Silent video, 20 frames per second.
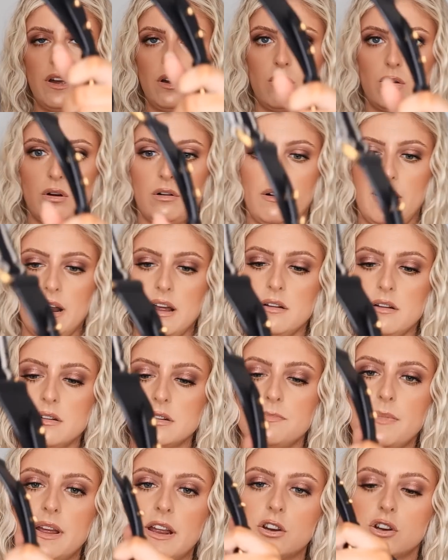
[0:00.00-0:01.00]
it all
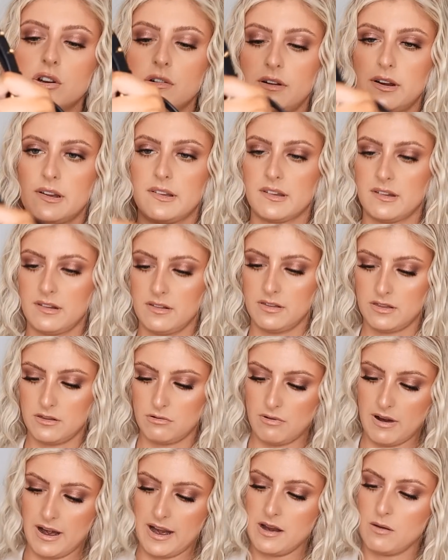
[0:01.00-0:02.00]
around, make sure it's the
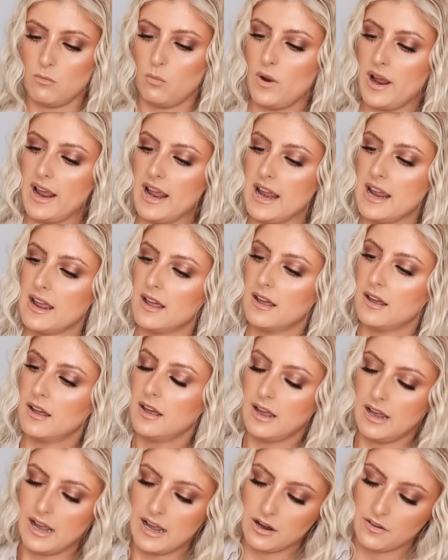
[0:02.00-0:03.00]
right way.
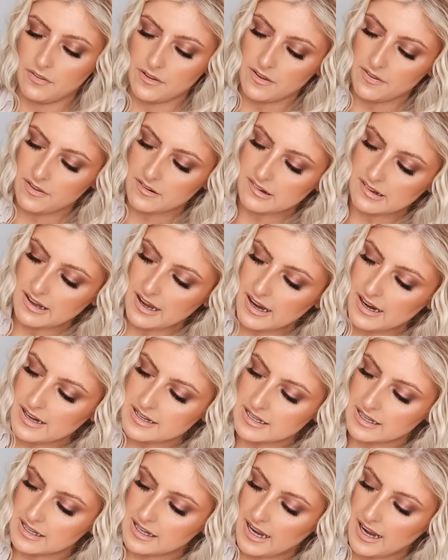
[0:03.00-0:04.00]
And on the other
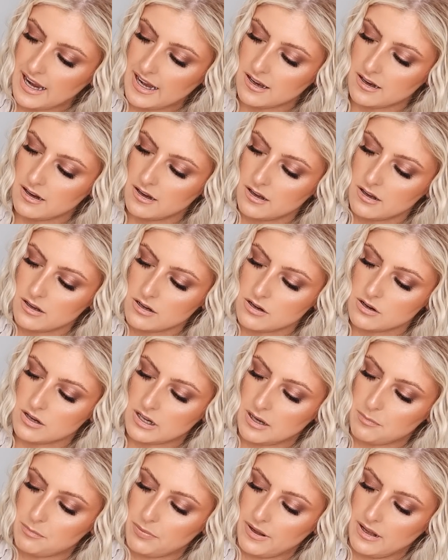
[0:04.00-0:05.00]
side, again, you
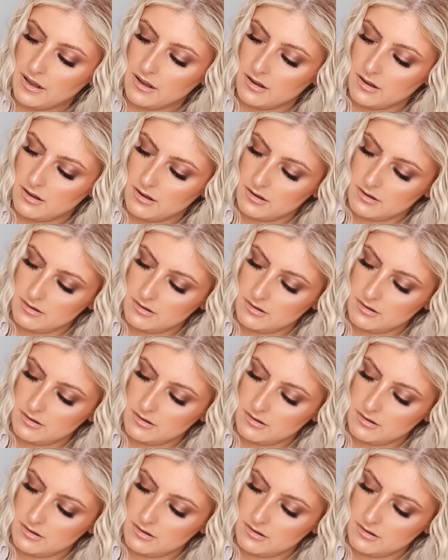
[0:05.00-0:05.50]
clip it,